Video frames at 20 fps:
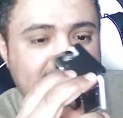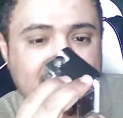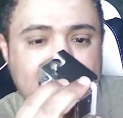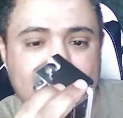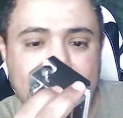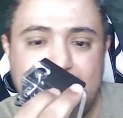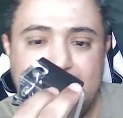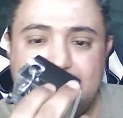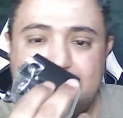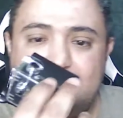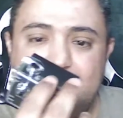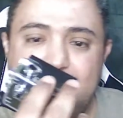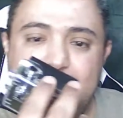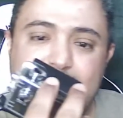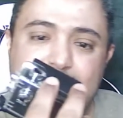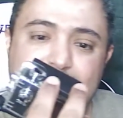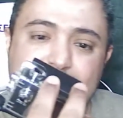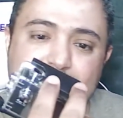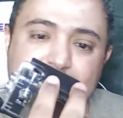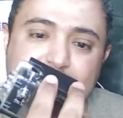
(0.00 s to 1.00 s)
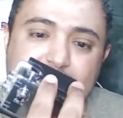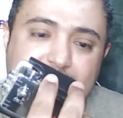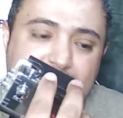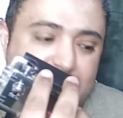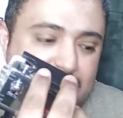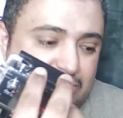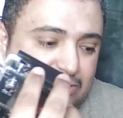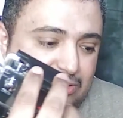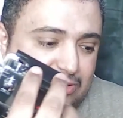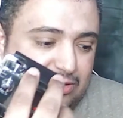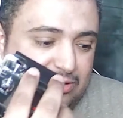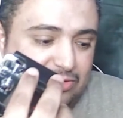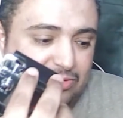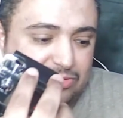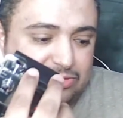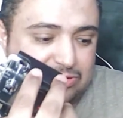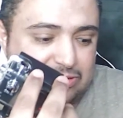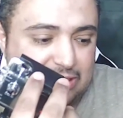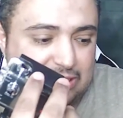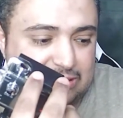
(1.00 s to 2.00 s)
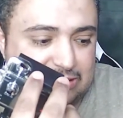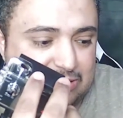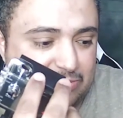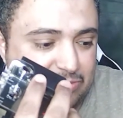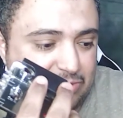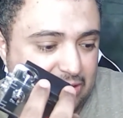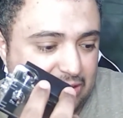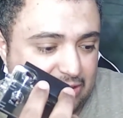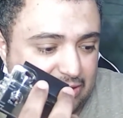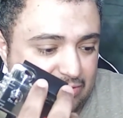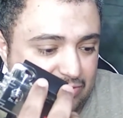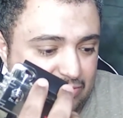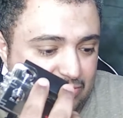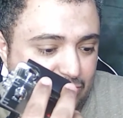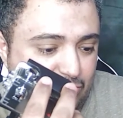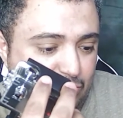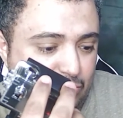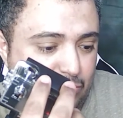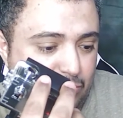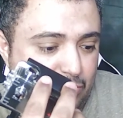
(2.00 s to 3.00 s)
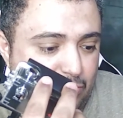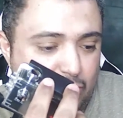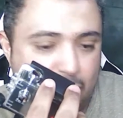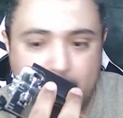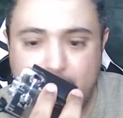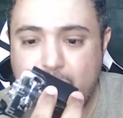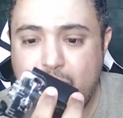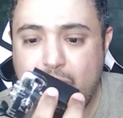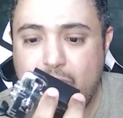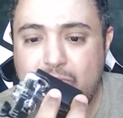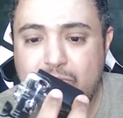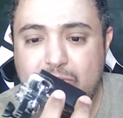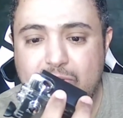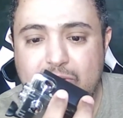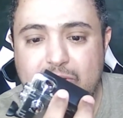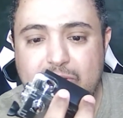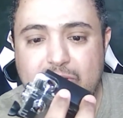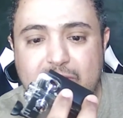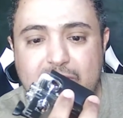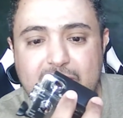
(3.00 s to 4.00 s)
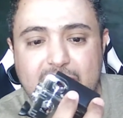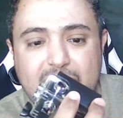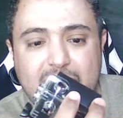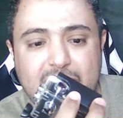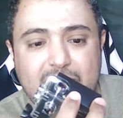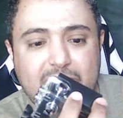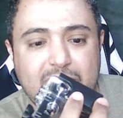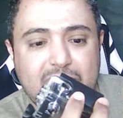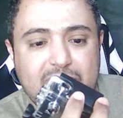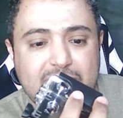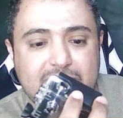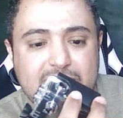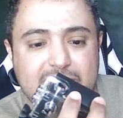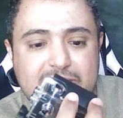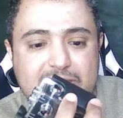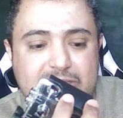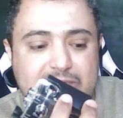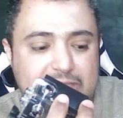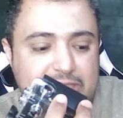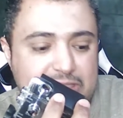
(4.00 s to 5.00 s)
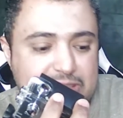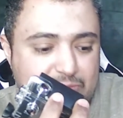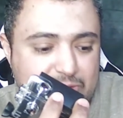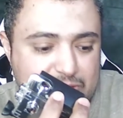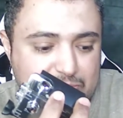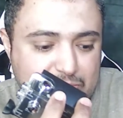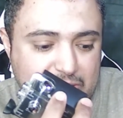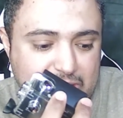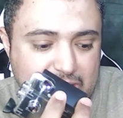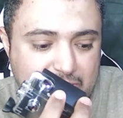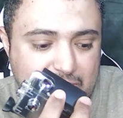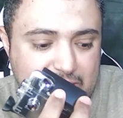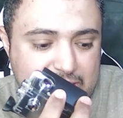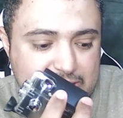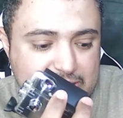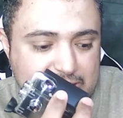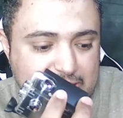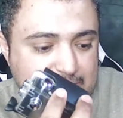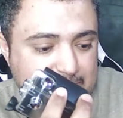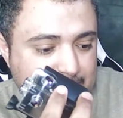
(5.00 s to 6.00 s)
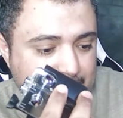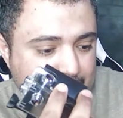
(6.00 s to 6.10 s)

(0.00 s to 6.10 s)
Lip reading: That's cool. Looks like something like the GoPro. But this must be amazing.